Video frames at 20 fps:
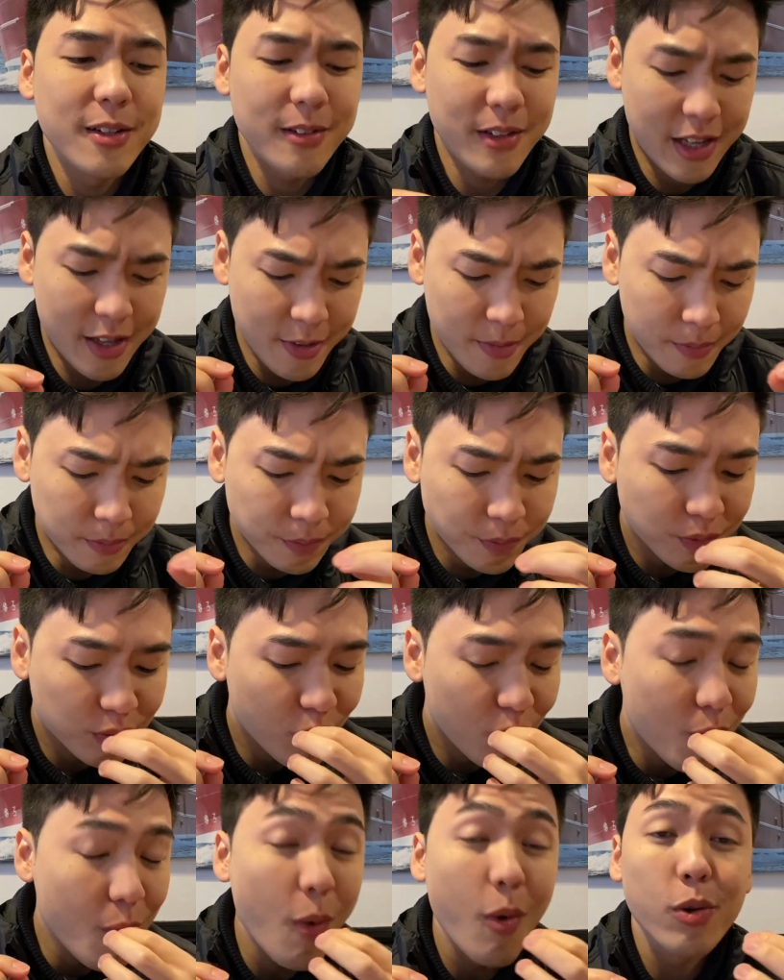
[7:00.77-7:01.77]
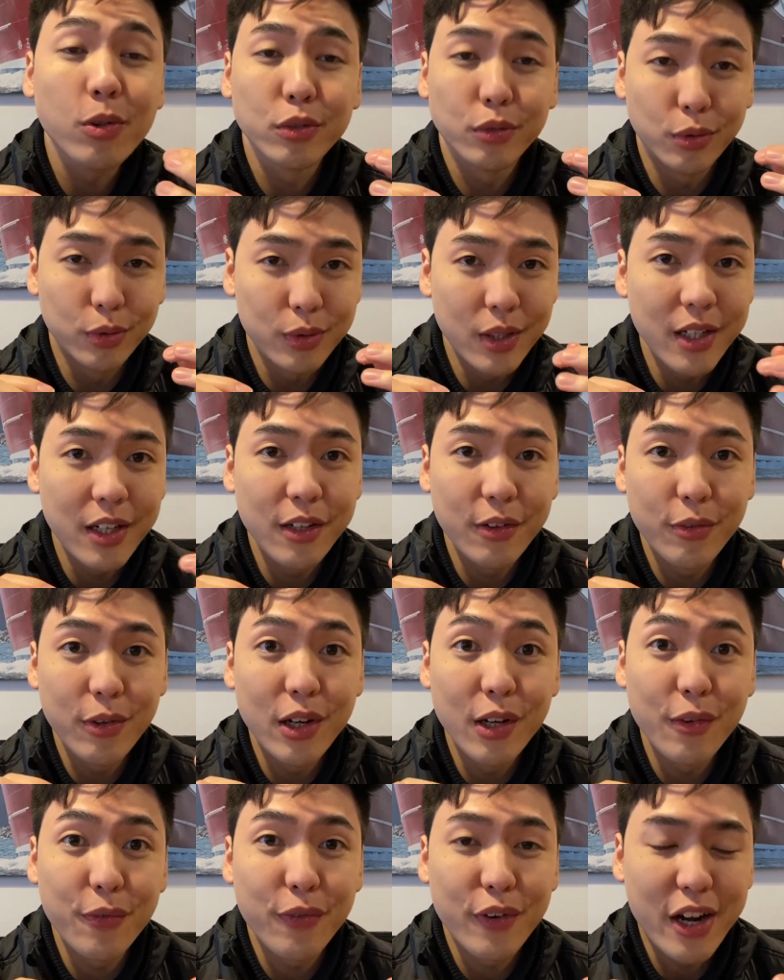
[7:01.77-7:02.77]
and really,
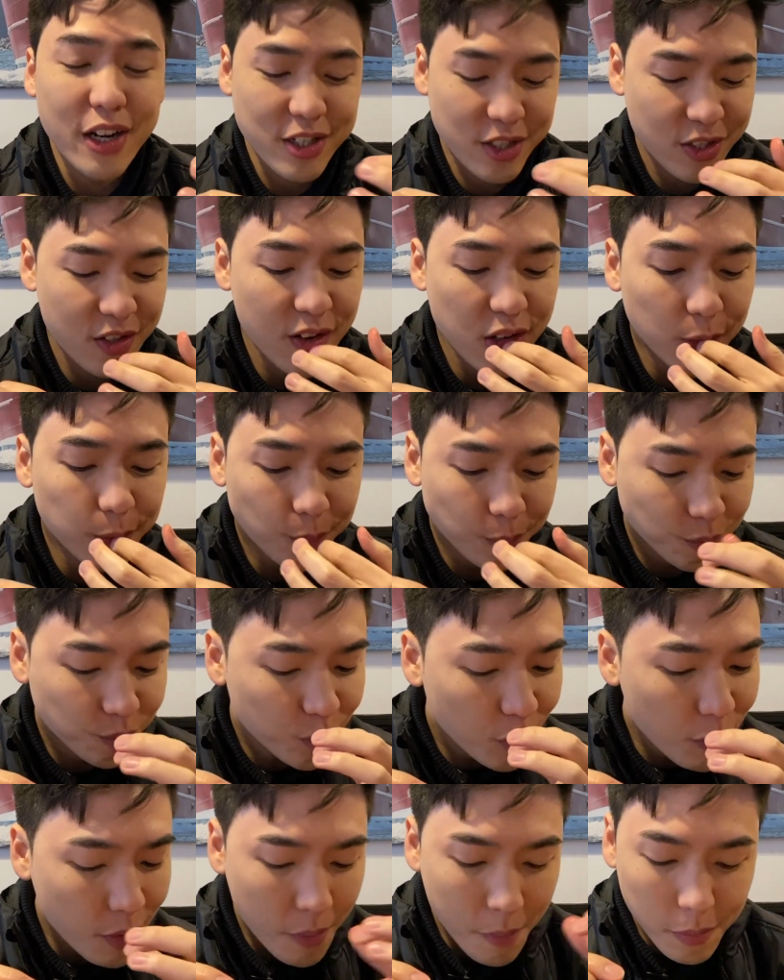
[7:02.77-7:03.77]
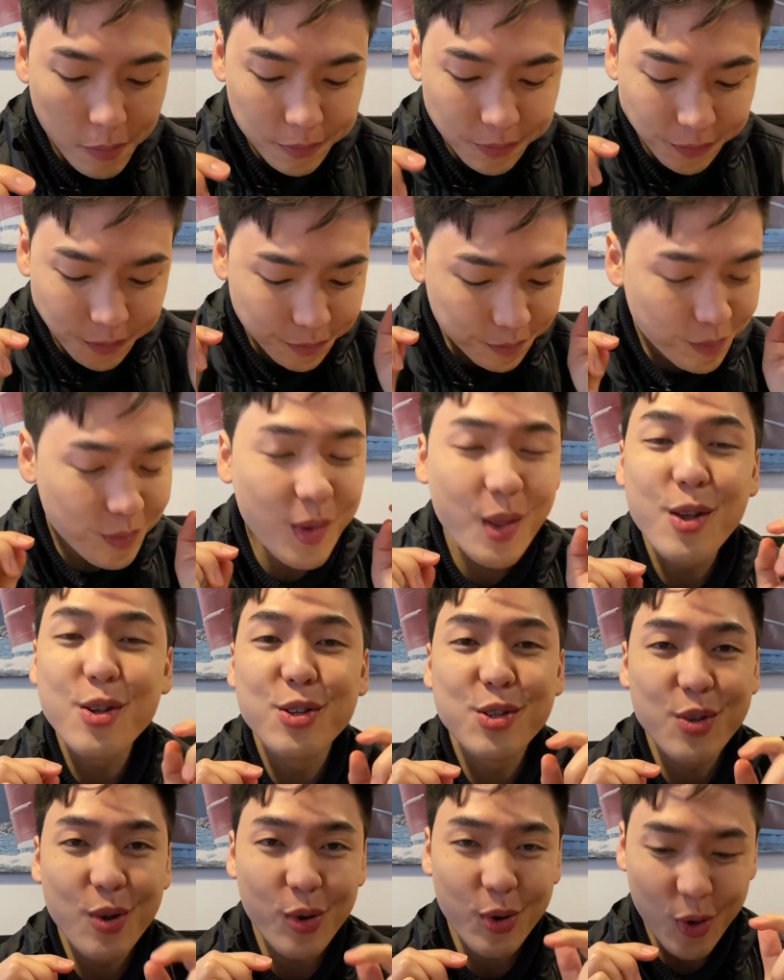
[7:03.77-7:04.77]
really fresh.
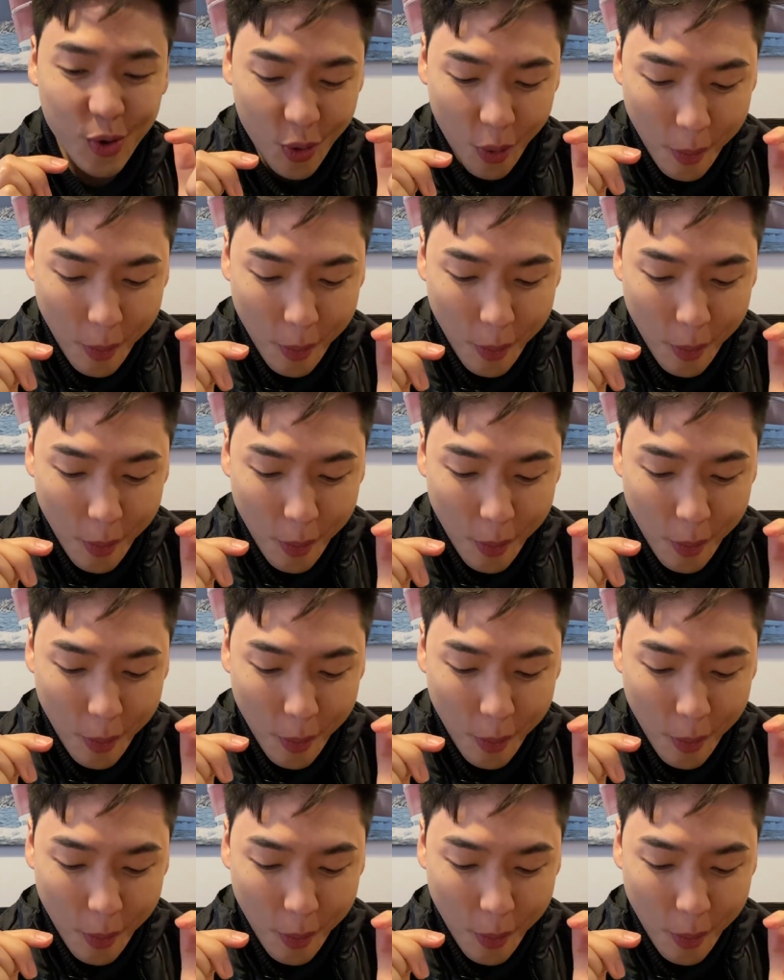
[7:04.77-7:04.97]
So good.